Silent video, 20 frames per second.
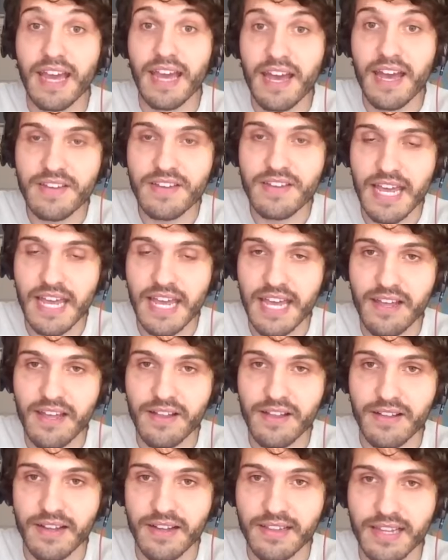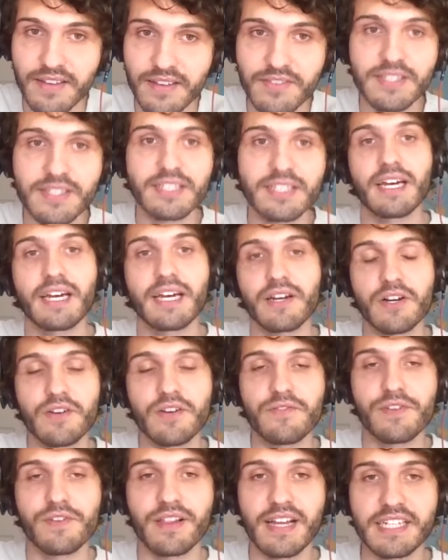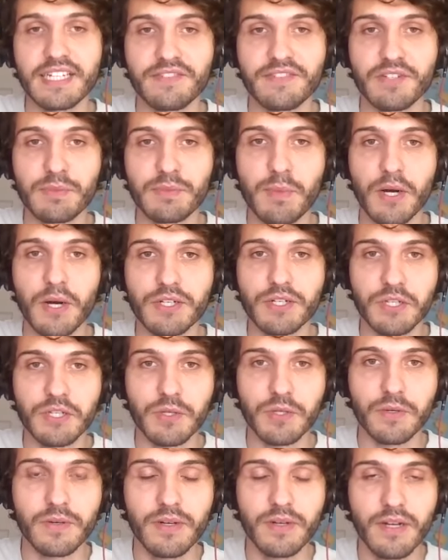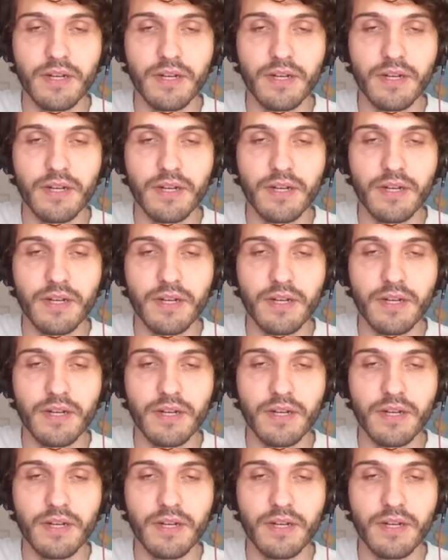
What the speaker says: Evan Hill, a level designer for The Last of Us Part 2.